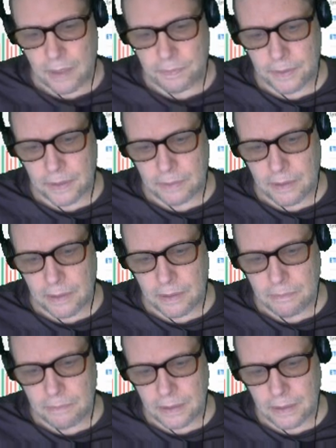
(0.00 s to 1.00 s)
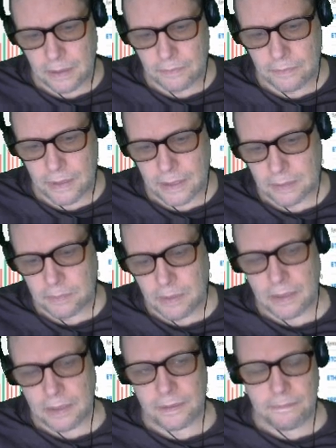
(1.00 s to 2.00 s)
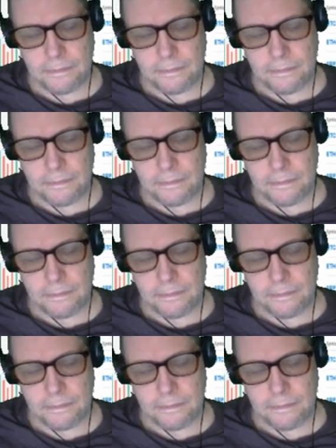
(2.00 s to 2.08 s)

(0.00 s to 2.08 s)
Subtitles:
think around the middle of next month